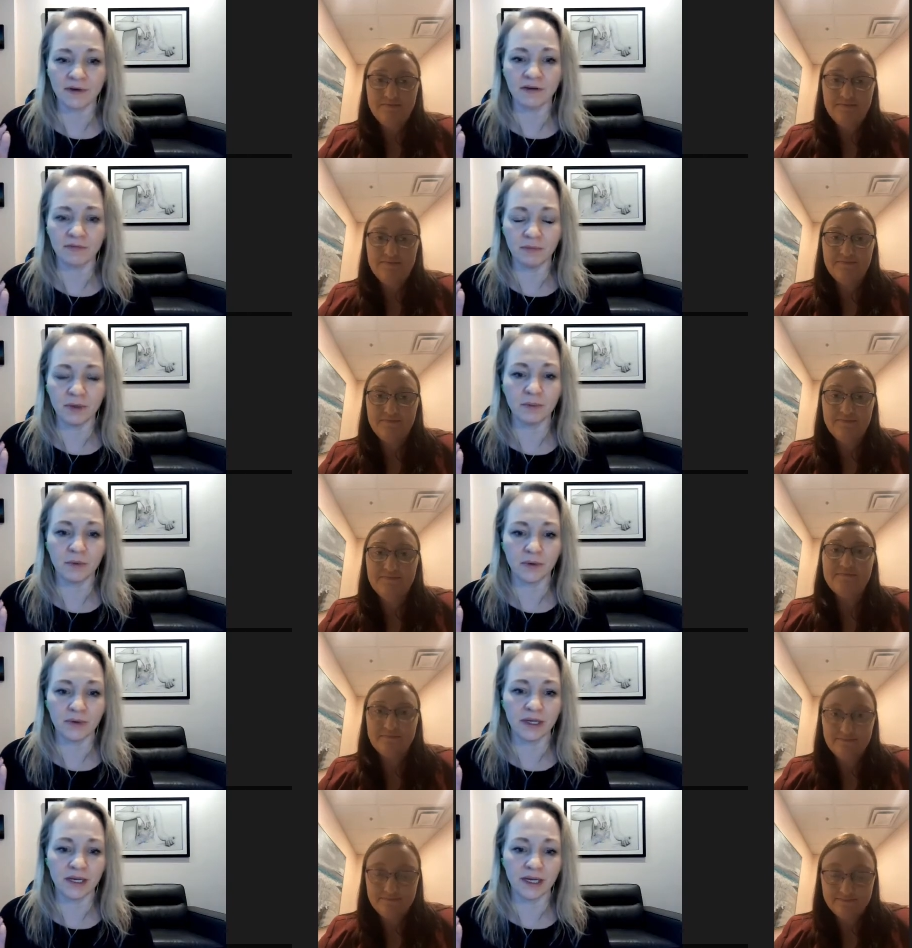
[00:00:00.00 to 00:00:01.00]
Speaker 1: of people
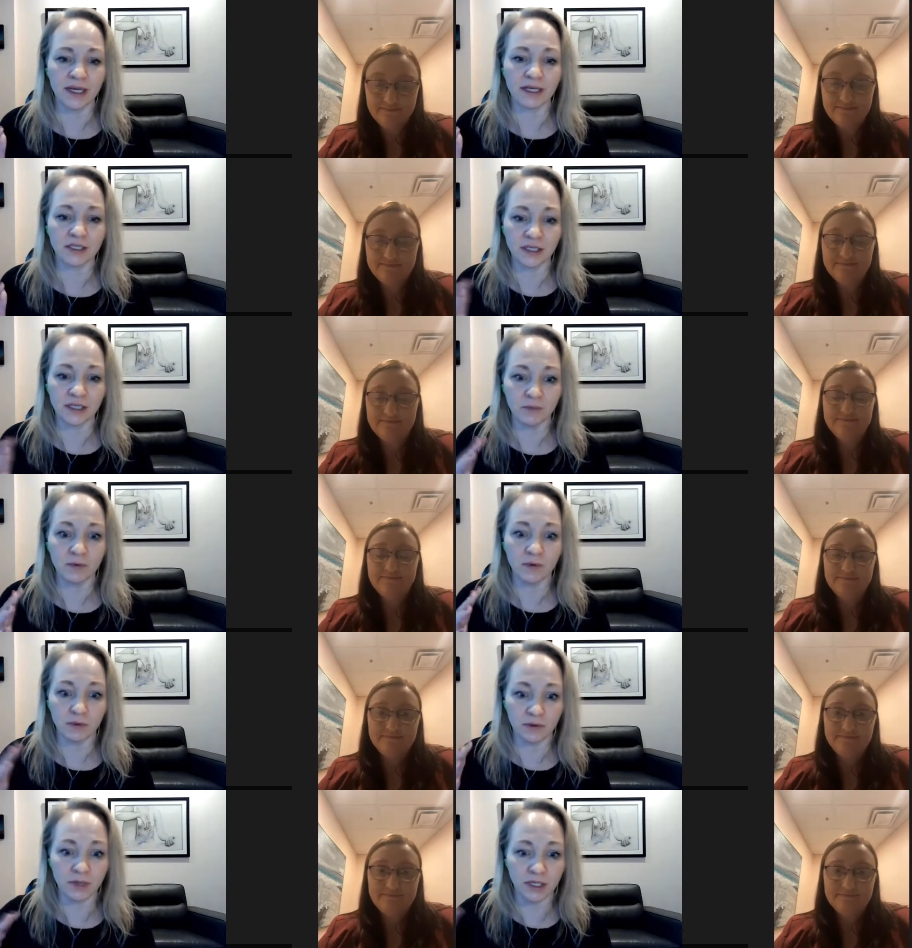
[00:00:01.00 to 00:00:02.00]
with ADHD
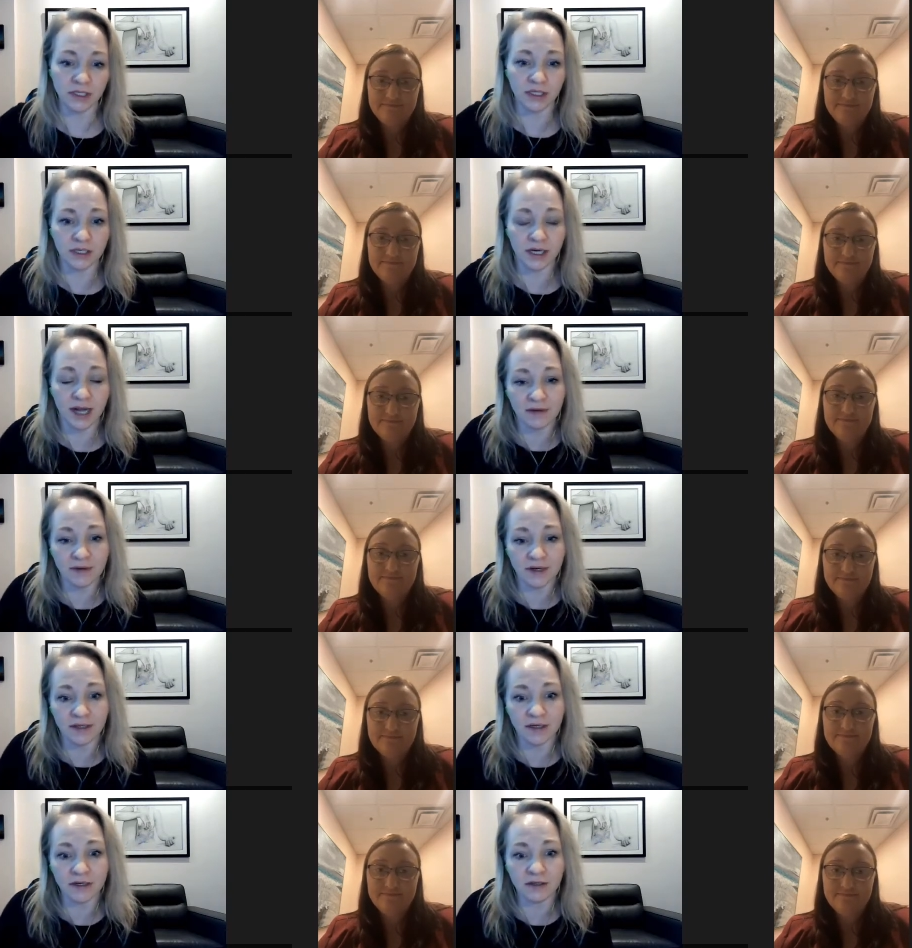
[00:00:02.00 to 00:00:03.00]
will continue to have it
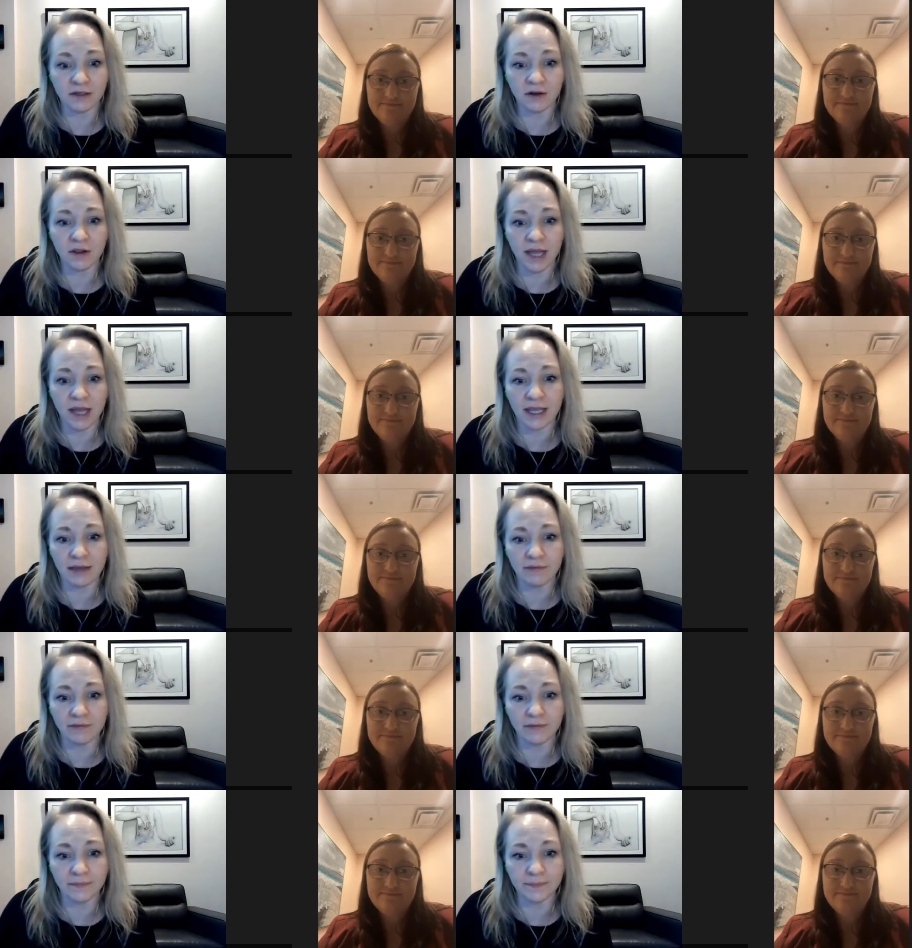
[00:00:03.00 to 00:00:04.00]
in their adult
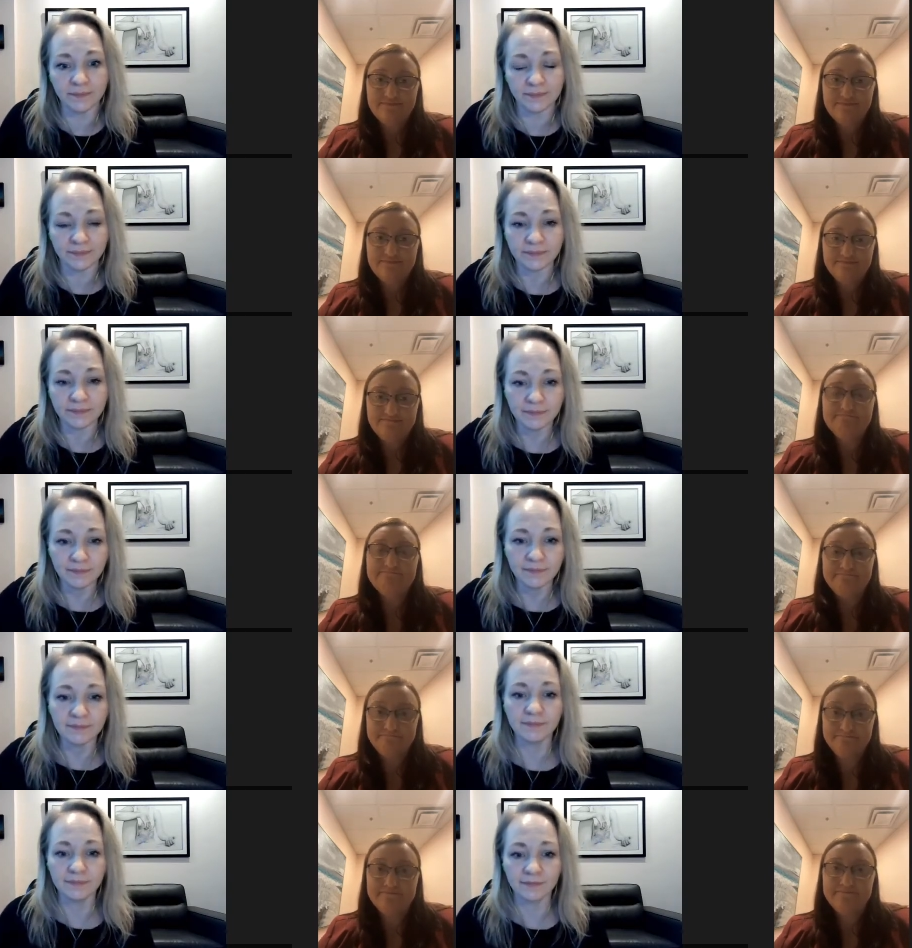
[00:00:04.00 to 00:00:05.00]
life.
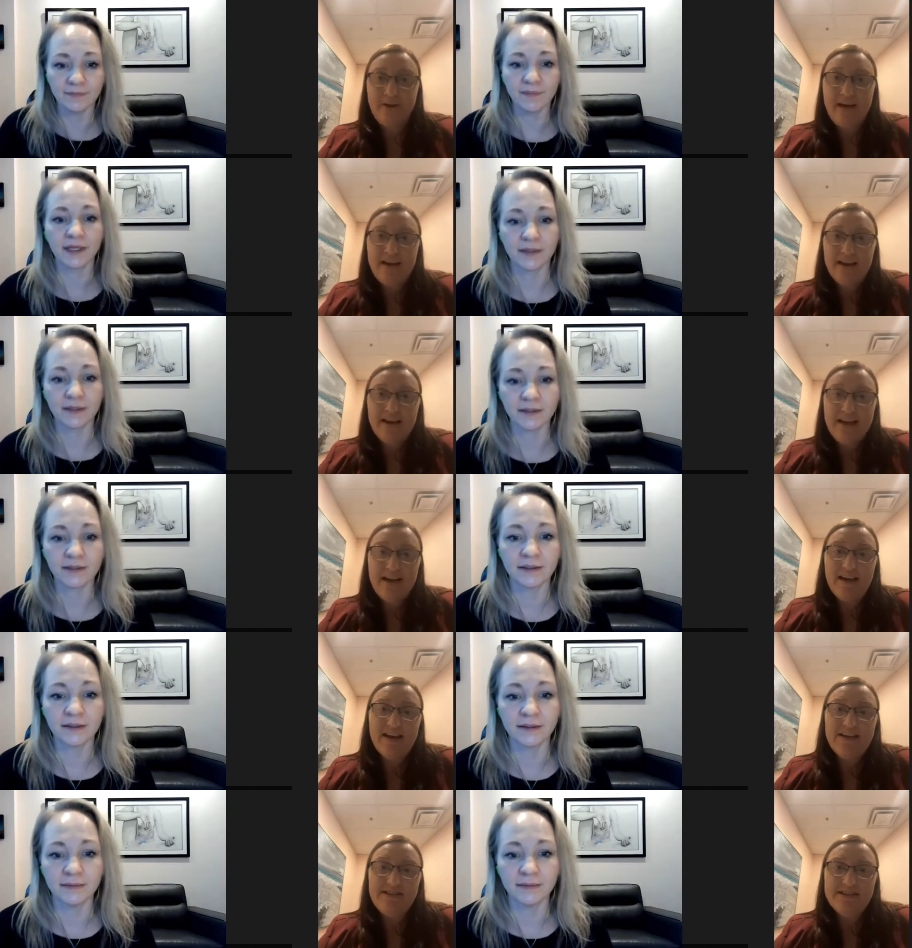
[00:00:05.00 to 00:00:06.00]
Mm-hmm.
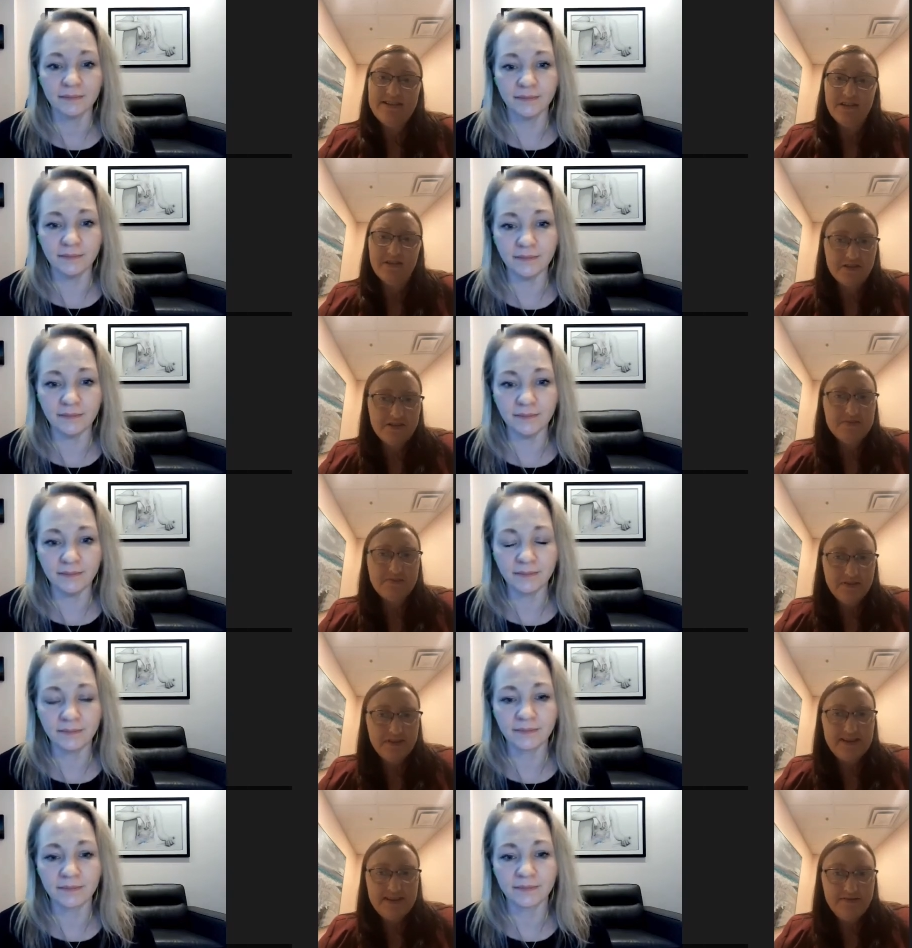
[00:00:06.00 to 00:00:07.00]
Speaker 2: Yeah, it just looks
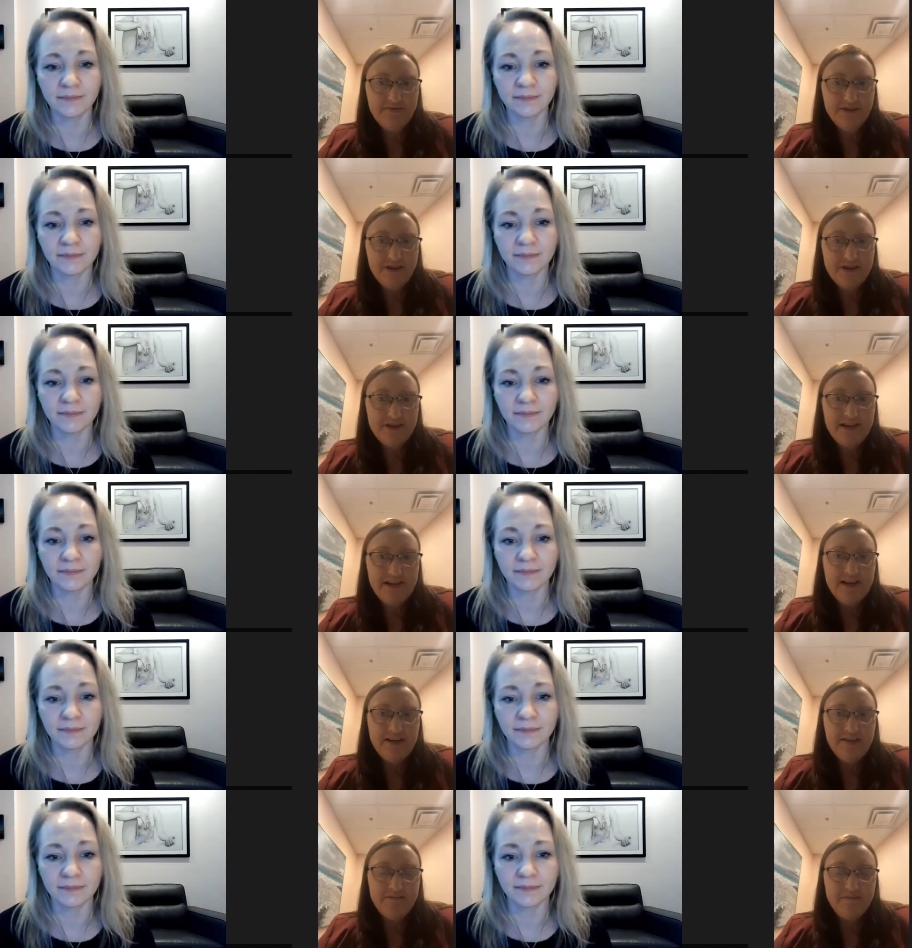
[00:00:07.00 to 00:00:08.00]
really different
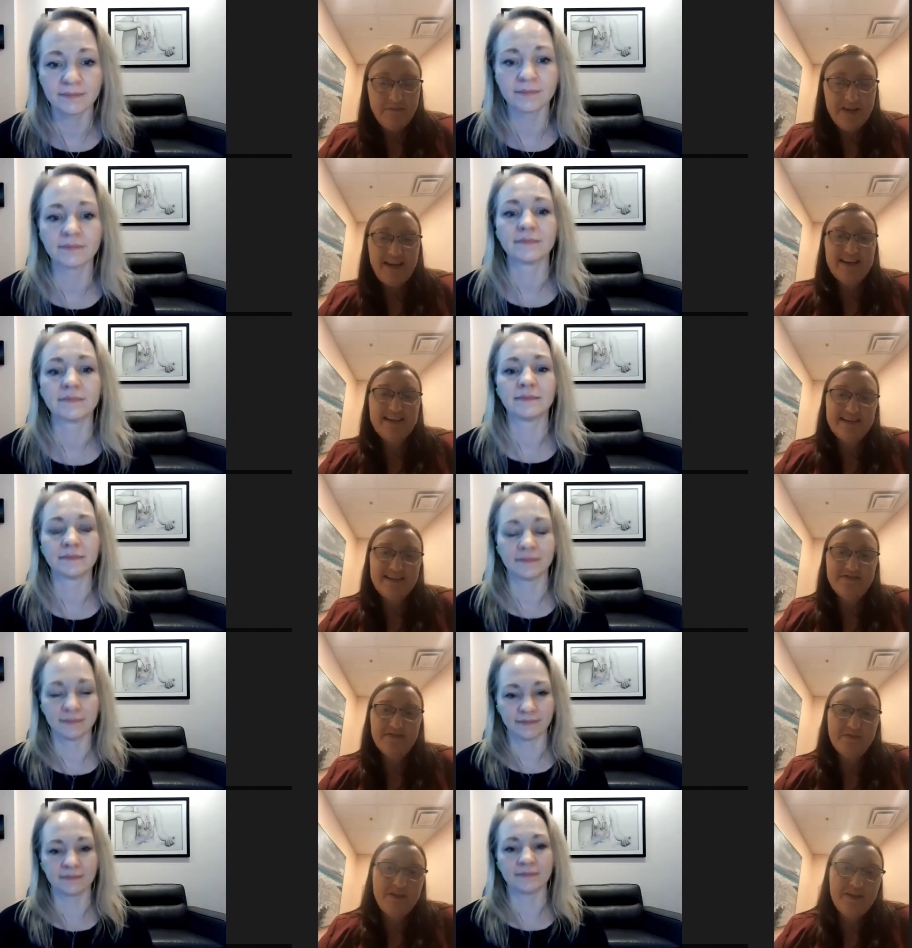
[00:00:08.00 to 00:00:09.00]
because
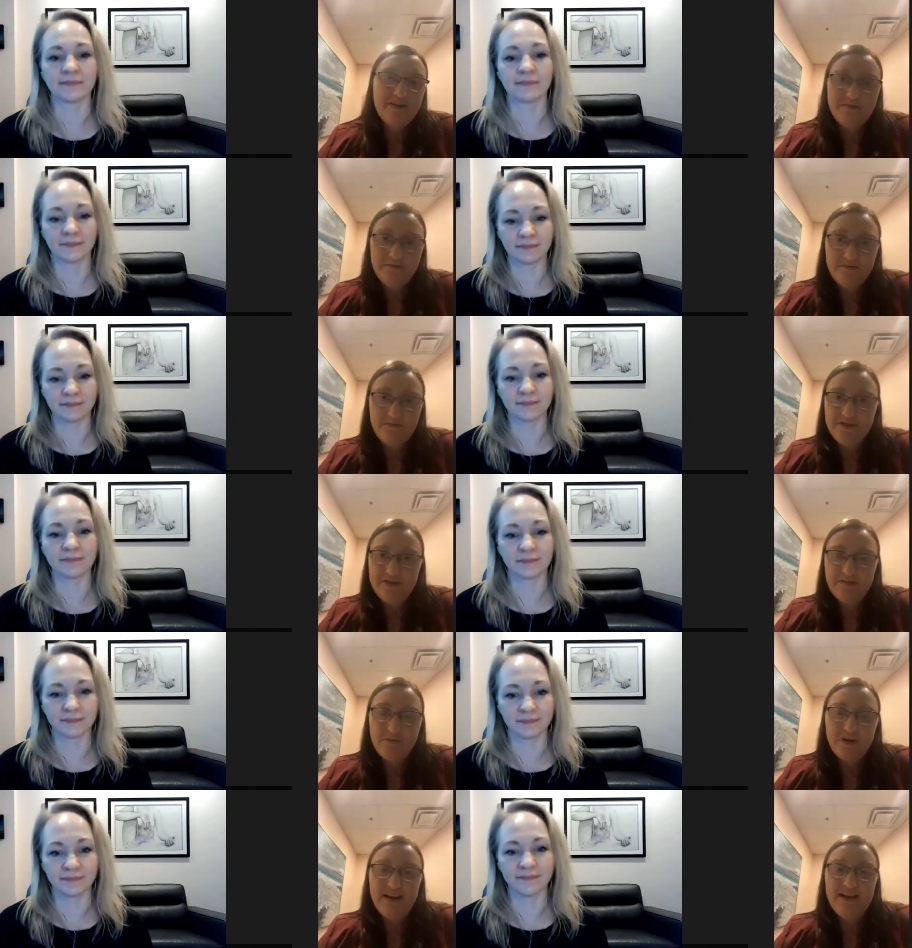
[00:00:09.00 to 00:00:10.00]
of the way the with
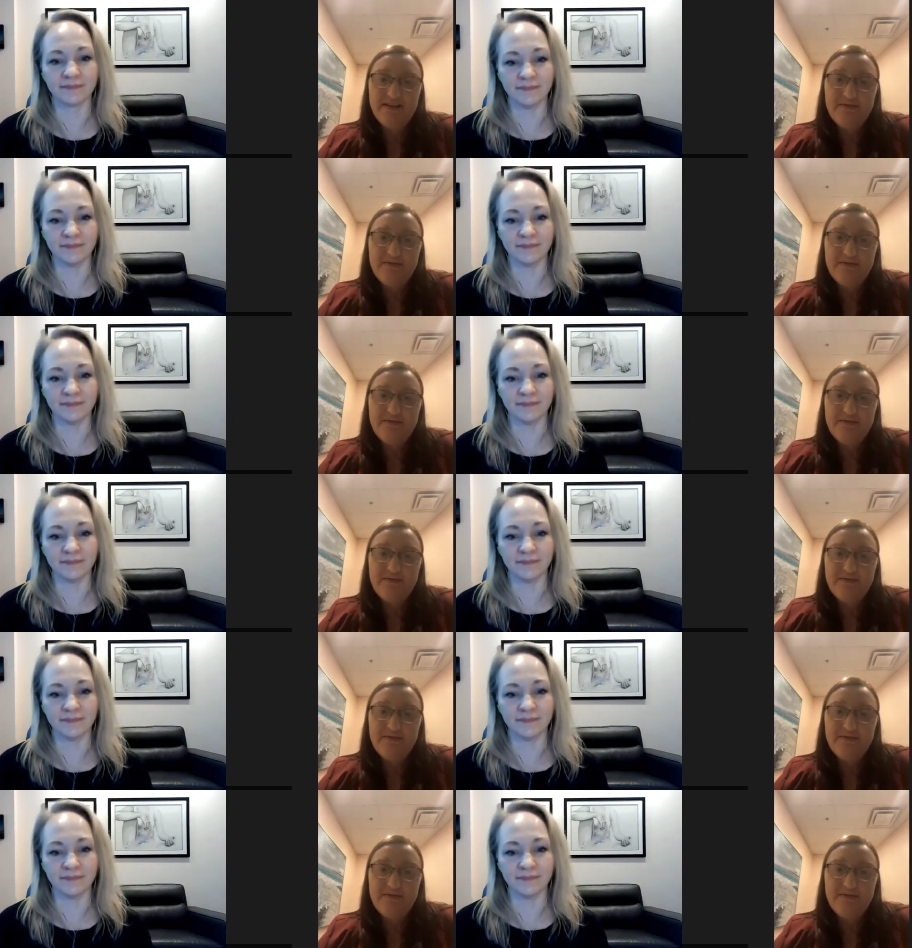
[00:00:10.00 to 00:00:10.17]
the brain